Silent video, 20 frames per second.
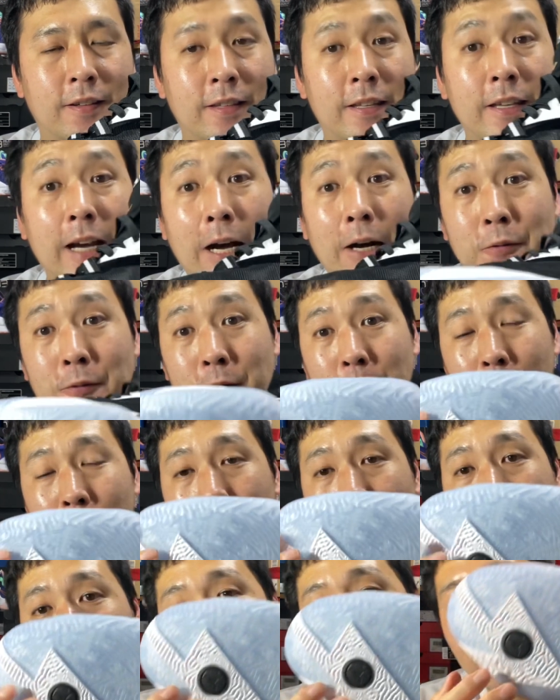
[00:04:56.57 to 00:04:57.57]

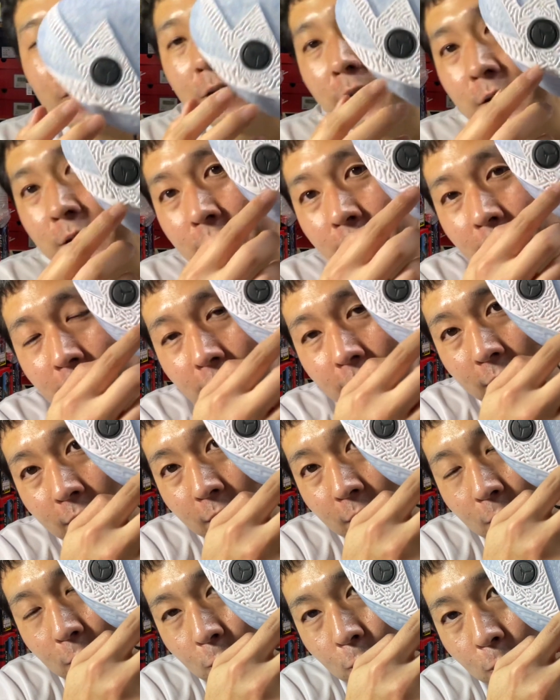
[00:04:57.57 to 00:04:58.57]
outsole pattern is
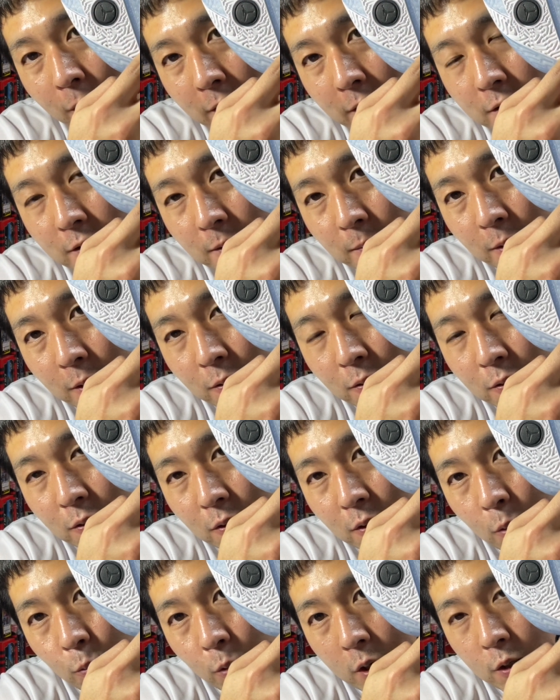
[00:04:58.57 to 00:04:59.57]
quite similar
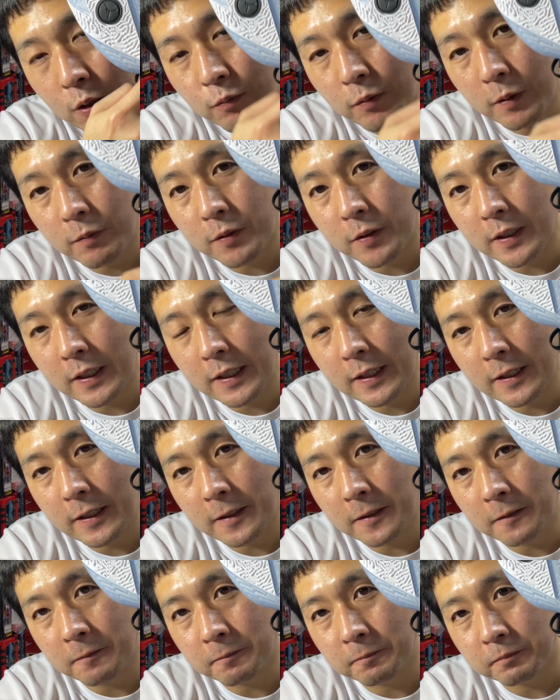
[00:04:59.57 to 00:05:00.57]
to the ones we've seen
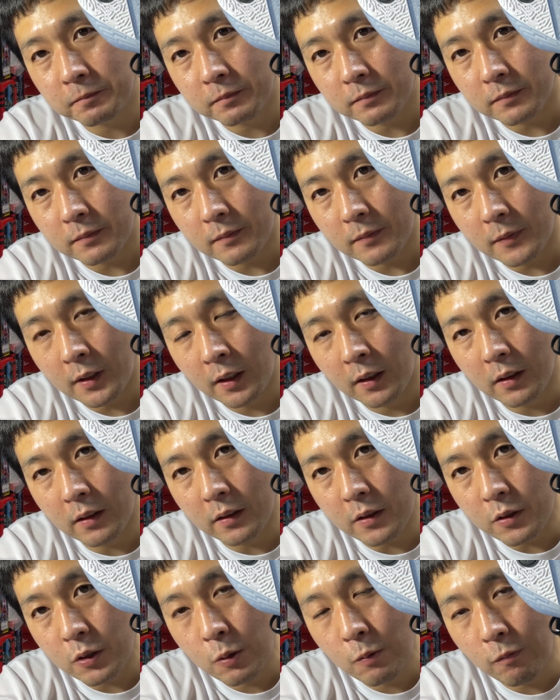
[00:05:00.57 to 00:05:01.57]
in
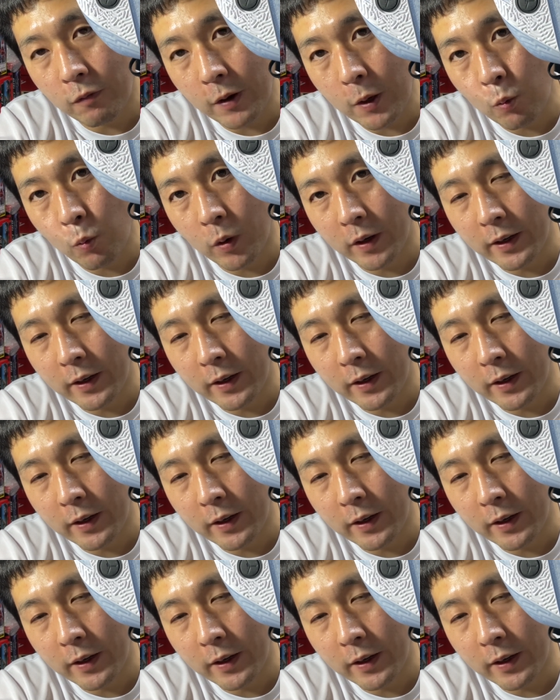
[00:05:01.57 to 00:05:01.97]
the Zoom Freak 1,